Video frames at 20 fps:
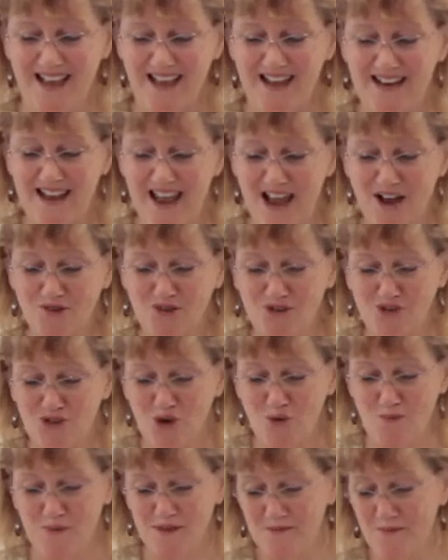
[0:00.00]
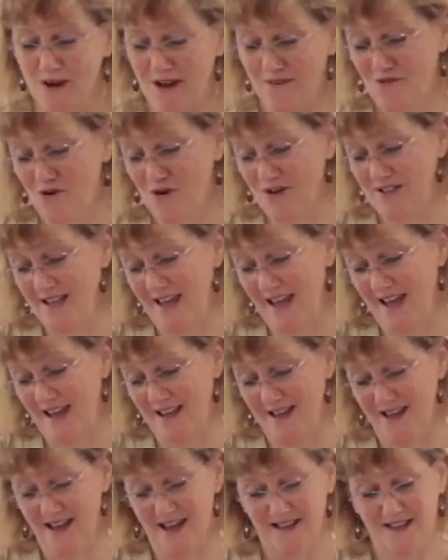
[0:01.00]
Now soup is my
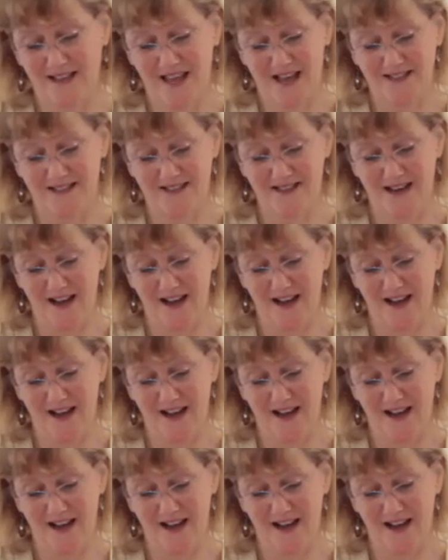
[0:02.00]
forte. Last